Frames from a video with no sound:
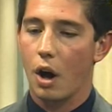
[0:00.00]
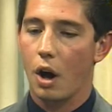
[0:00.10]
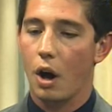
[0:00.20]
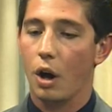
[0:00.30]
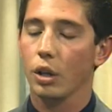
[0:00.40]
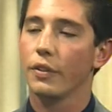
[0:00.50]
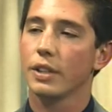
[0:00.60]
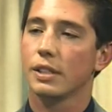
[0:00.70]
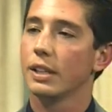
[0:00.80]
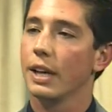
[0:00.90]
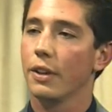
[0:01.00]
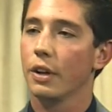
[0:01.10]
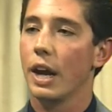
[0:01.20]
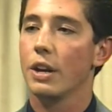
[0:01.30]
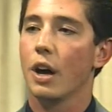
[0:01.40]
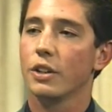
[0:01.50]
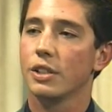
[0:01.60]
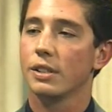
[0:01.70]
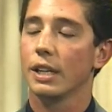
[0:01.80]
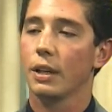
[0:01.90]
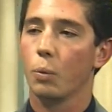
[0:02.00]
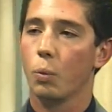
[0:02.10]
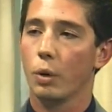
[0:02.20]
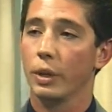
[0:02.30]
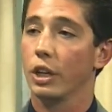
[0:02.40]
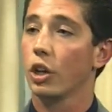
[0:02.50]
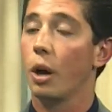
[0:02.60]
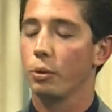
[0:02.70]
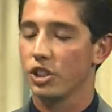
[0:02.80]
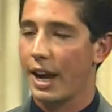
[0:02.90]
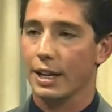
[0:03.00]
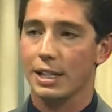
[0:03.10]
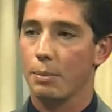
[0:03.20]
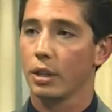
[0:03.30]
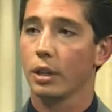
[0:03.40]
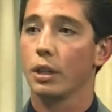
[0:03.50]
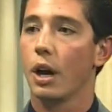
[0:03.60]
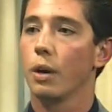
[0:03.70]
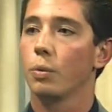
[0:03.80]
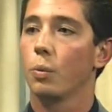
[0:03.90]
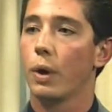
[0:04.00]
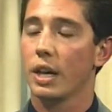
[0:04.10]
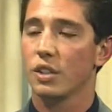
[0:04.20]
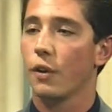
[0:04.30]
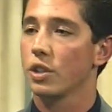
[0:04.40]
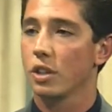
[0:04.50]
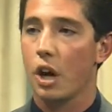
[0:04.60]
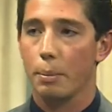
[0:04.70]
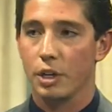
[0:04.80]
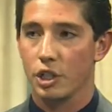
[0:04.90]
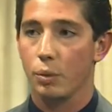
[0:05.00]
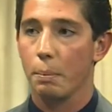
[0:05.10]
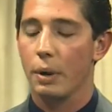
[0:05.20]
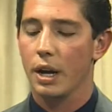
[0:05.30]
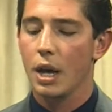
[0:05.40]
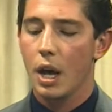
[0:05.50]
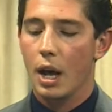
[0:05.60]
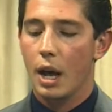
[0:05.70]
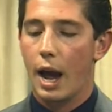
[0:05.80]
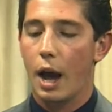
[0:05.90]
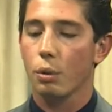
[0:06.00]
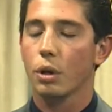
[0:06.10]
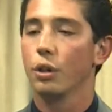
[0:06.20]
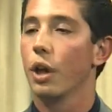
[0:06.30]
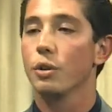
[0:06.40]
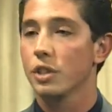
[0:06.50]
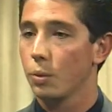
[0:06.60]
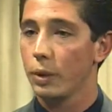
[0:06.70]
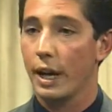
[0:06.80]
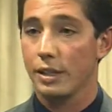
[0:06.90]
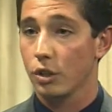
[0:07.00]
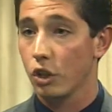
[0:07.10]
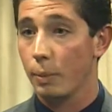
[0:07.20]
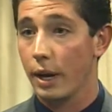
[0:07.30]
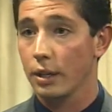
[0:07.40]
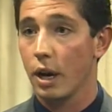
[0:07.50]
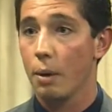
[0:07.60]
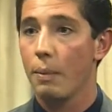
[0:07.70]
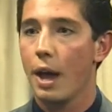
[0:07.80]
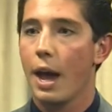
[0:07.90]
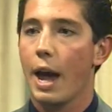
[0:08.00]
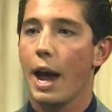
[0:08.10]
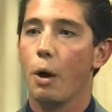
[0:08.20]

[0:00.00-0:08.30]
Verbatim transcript: all of us together and not just seeing what we had accomplished academically, not as far as the competition went, but how close we as a group had come, how